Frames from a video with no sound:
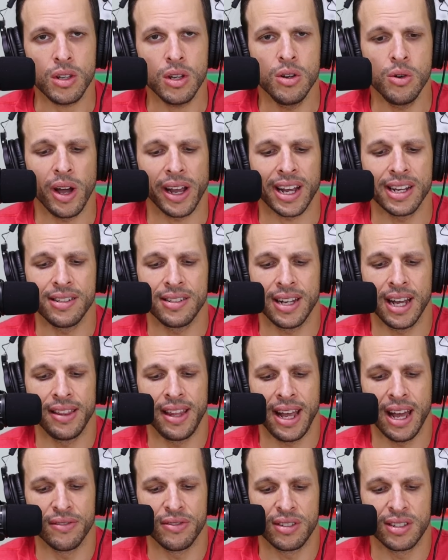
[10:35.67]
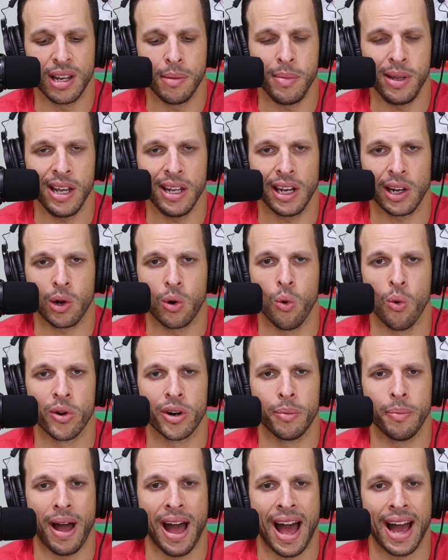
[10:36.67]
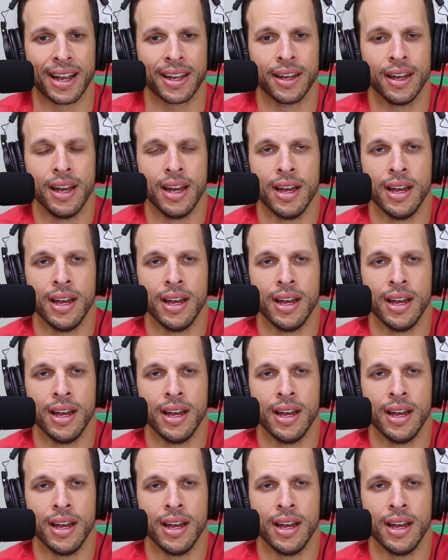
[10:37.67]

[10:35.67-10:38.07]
who, like I said, they have Simeon at quarterback